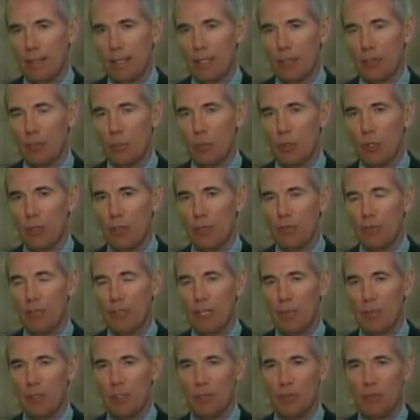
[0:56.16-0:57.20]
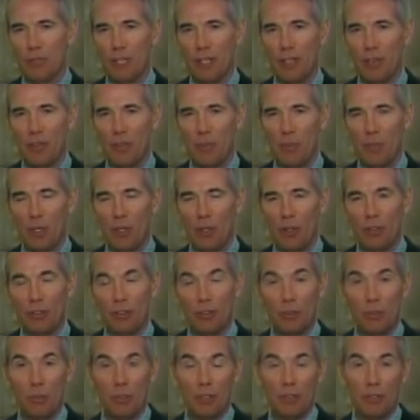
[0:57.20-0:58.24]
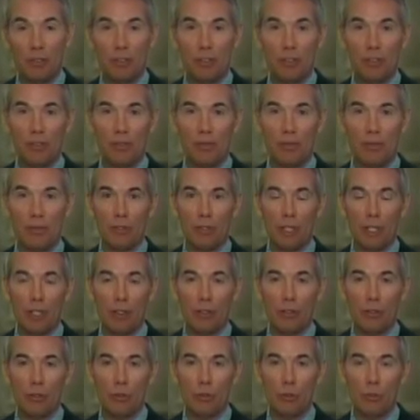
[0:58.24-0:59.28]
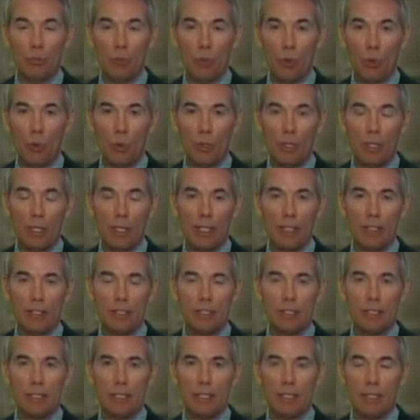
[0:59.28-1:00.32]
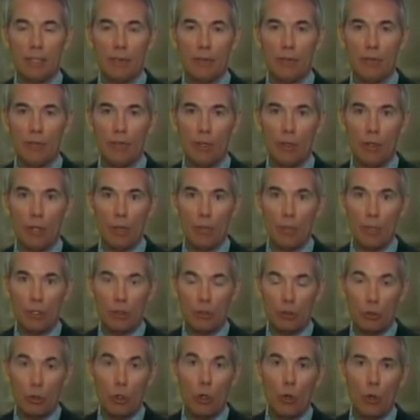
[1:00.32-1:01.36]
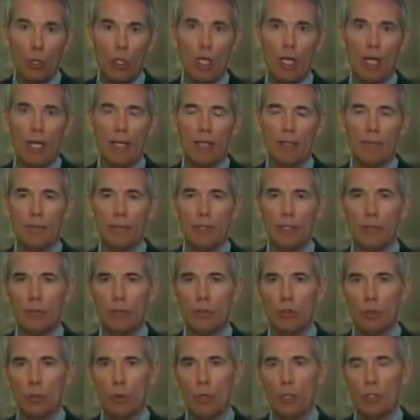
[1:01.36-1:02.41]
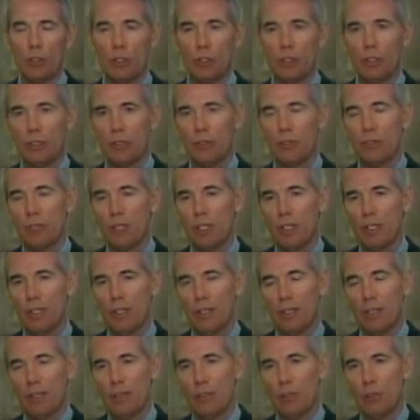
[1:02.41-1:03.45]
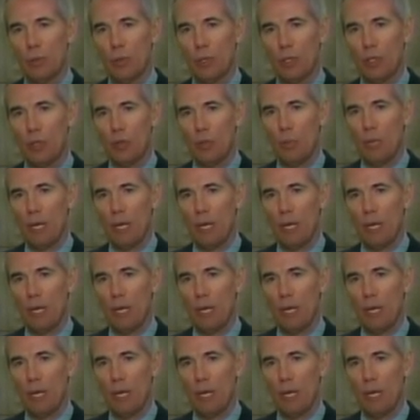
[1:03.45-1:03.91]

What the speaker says: as American families have tightened their belts, as businesses have learned how to do more with less, the federal government has grown a lot. And so the question is, do you want to go